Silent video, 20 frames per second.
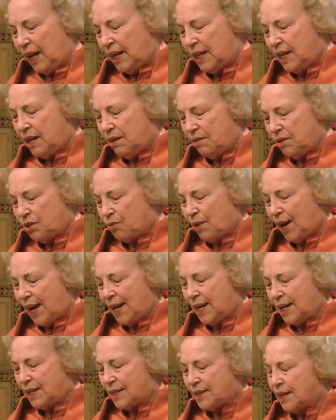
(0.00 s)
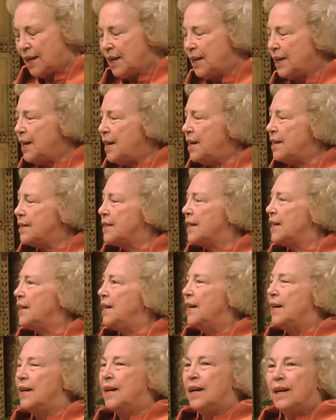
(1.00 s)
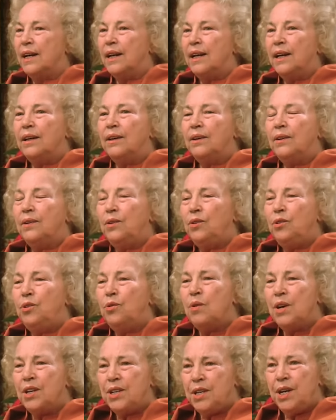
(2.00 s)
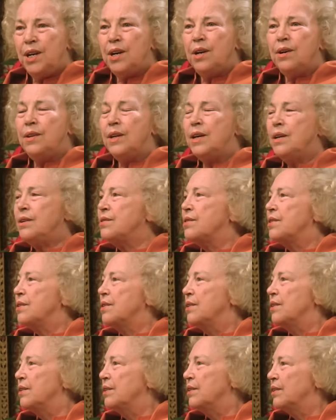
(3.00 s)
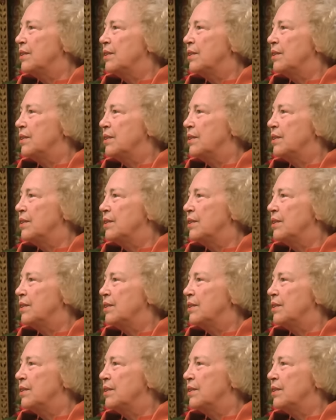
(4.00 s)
And he was writing, and suddenly he said, "You want to hear this?"